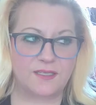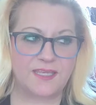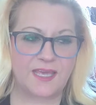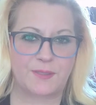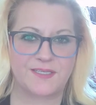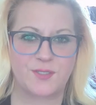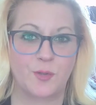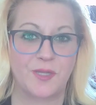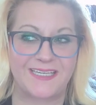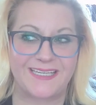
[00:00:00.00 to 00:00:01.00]
yeah, because
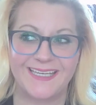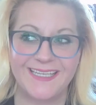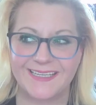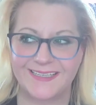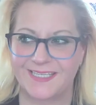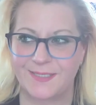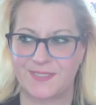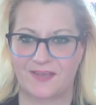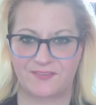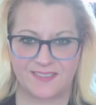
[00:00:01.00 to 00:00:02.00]
only an idiot keeps
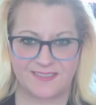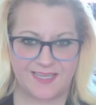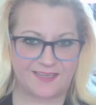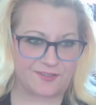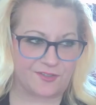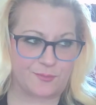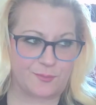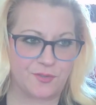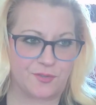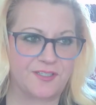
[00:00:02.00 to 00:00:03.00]
evidence on their
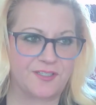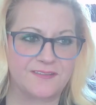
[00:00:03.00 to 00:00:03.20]
computer.